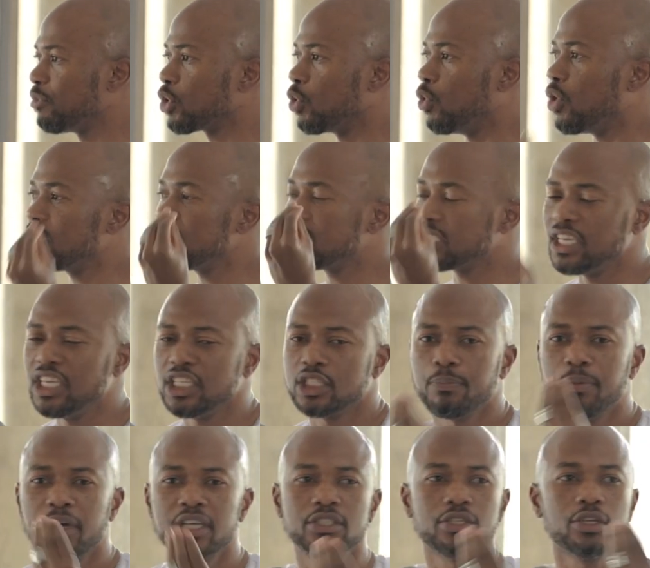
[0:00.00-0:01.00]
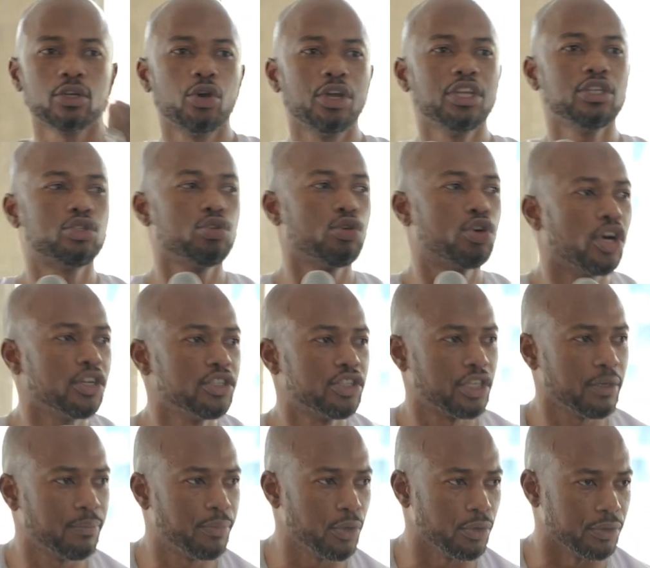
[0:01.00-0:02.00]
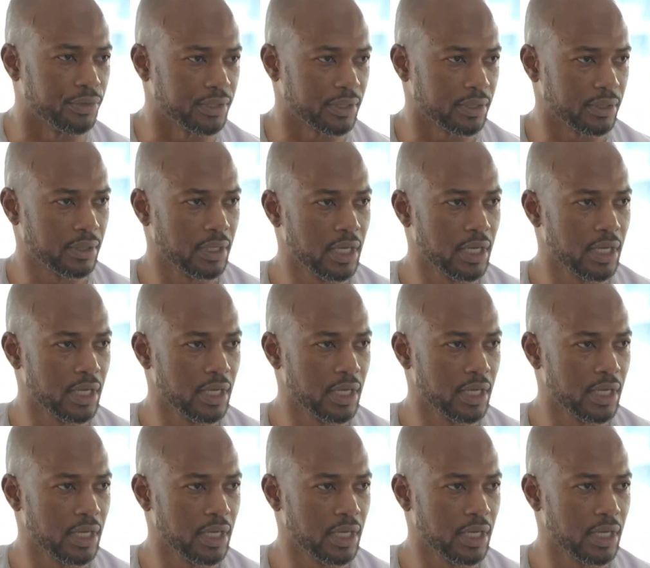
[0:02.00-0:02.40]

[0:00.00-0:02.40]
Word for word: What is each person going to contribute?